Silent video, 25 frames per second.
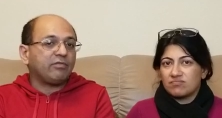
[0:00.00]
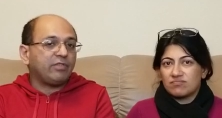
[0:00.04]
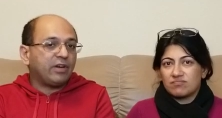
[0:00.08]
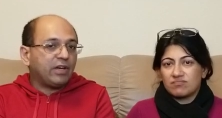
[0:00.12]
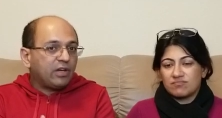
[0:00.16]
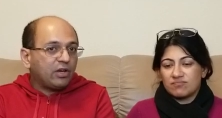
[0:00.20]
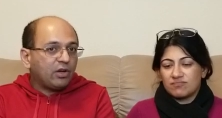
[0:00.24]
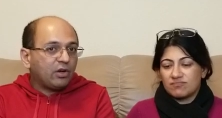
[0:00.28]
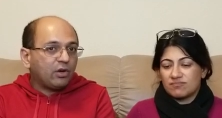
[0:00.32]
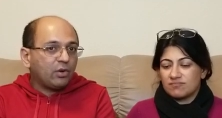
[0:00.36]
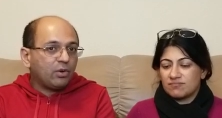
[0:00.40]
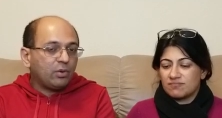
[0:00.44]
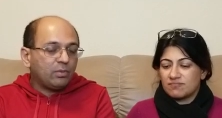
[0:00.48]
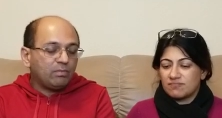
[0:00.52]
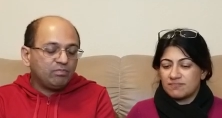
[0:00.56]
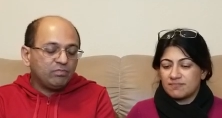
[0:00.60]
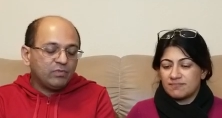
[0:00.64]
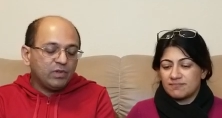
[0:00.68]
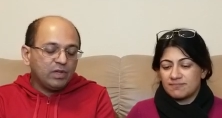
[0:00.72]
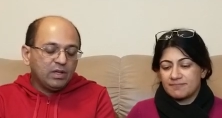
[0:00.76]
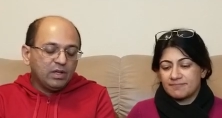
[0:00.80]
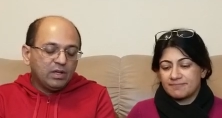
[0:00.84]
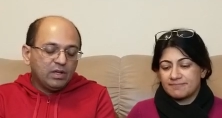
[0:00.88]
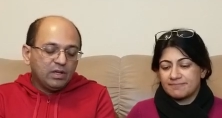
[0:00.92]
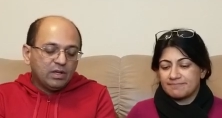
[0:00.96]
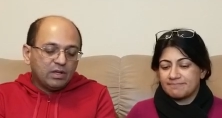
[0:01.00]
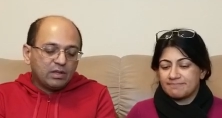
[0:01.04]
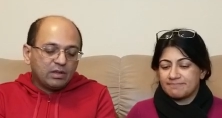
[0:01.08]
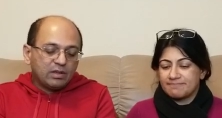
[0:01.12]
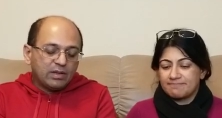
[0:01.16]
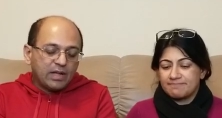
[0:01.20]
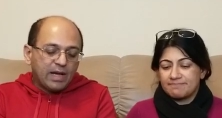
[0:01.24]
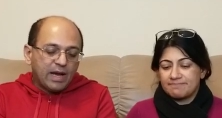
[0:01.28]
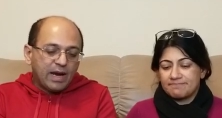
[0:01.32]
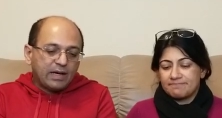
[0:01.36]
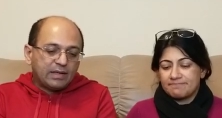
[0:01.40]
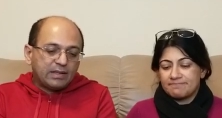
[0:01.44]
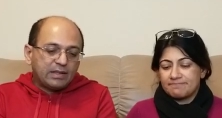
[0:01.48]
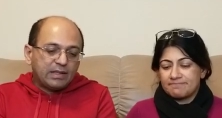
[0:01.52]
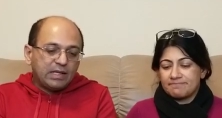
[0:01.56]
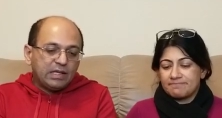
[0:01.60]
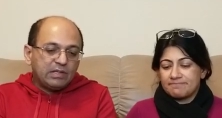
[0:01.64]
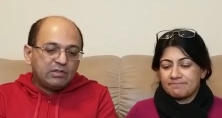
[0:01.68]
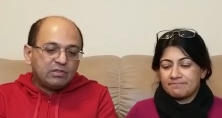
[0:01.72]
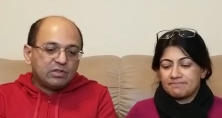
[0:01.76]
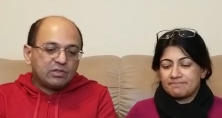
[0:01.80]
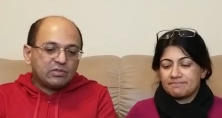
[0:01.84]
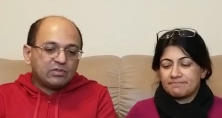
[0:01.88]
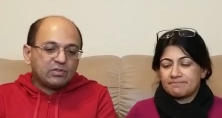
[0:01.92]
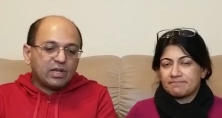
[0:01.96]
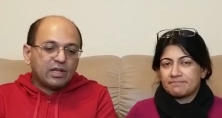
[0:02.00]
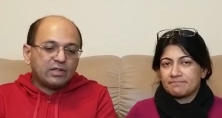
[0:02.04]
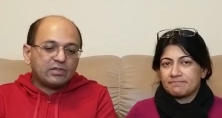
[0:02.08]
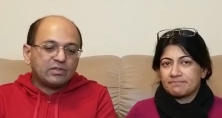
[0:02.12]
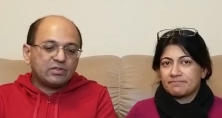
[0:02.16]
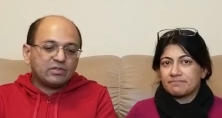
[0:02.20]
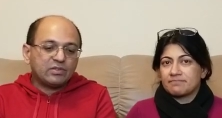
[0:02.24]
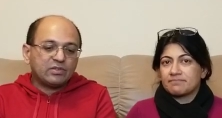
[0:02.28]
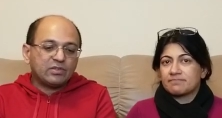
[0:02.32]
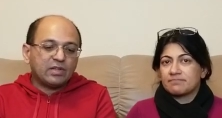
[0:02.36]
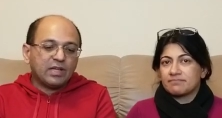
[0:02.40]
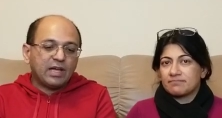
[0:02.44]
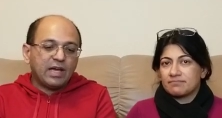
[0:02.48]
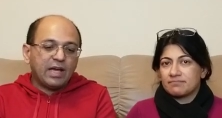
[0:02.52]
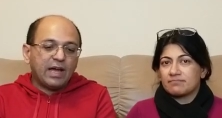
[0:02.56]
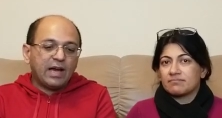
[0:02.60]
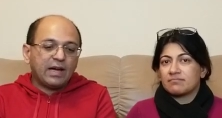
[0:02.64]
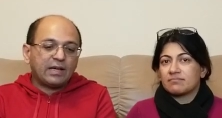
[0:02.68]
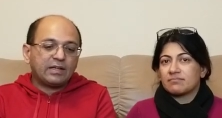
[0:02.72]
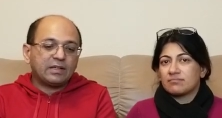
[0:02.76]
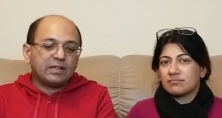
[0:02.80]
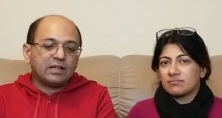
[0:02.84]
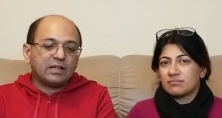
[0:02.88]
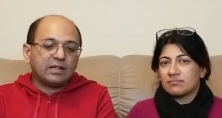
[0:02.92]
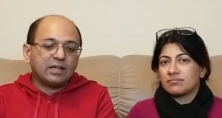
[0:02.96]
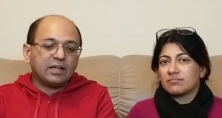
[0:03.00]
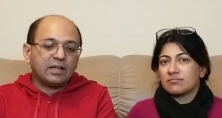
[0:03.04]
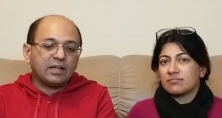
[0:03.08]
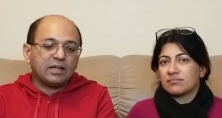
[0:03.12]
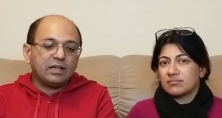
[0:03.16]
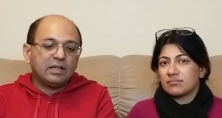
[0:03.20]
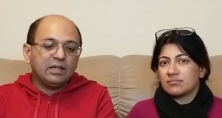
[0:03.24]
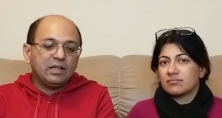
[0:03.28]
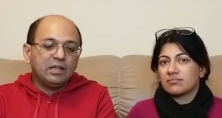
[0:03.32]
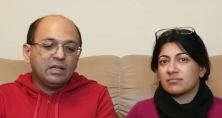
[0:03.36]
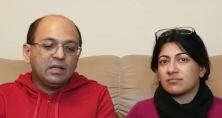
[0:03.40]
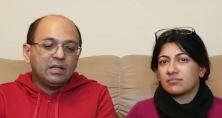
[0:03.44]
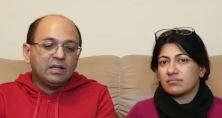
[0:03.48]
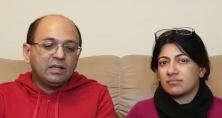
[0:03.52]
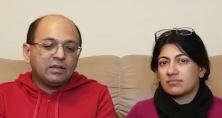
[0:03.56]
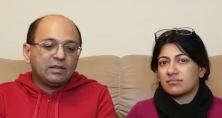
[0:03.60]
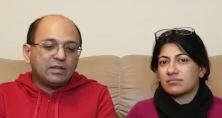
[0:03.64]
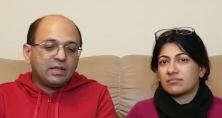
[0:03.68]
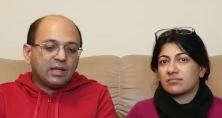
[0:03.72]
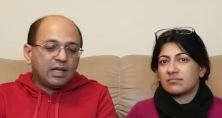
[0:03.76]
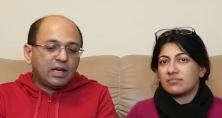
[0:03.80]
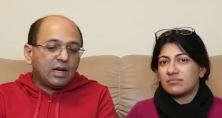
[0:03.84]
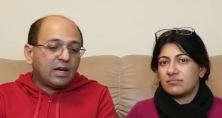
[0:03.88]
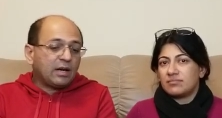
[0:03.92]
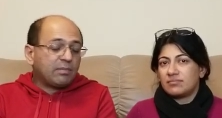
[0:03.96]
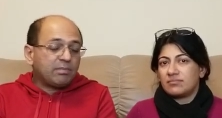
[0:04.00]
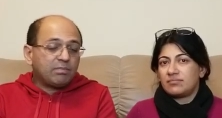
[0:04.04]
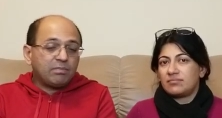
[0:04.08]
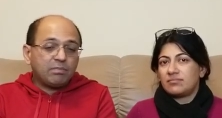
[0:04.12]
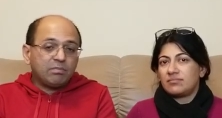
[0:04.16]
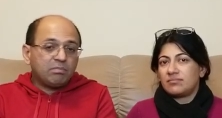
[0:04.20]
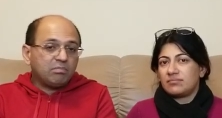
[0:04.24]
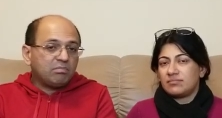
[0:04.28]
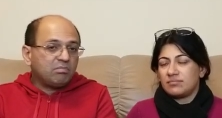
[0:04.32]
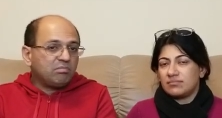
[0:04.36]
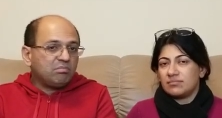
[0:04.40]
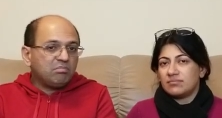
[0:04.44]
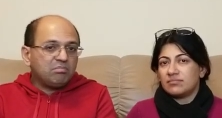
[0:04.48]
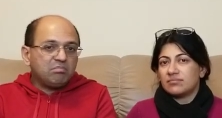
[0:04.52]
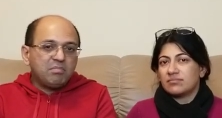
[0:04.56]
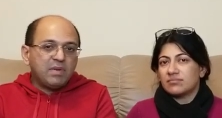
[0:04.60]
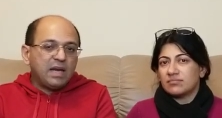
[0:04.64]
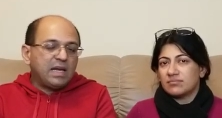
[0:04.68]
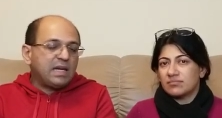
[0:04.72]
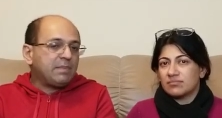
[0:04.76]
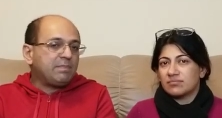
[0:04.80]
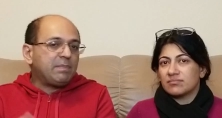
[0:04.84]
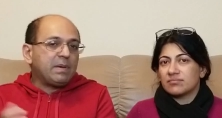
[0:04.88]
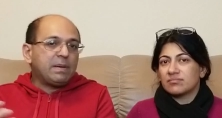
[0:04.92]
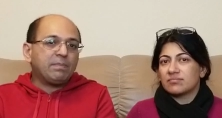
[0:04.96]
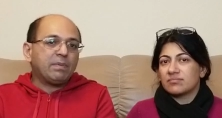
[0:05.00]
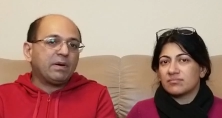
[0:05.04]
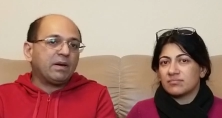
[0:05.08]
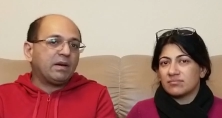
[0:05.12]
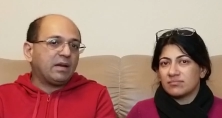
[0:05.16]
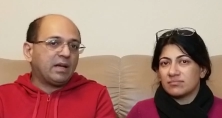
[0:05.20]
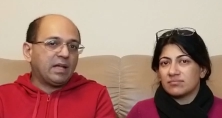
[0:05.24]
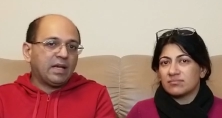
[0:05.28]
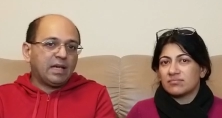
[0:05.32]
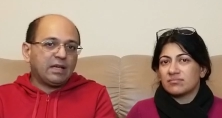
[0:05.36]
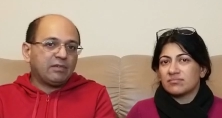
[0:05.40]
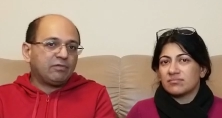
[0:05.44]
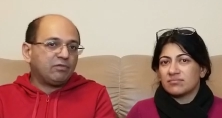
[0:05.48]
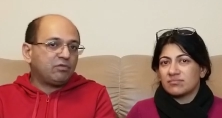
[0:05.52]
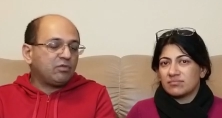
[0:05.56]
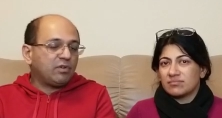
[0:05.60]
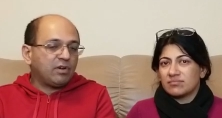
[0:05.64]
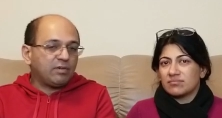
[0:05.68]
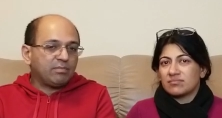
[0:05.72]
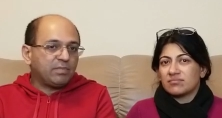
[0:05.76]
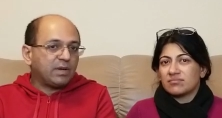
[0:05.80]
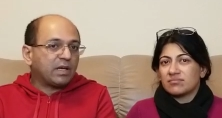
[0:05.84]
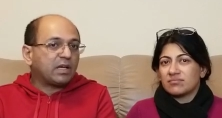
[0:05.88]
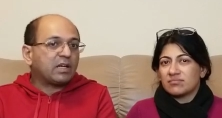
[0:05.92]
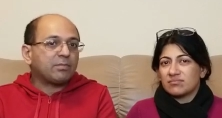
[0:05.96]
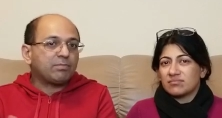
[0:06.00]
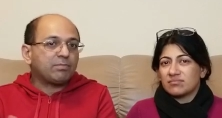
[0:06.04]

Speaker 1: video that teaches us that uh, there are many people in life who have bigger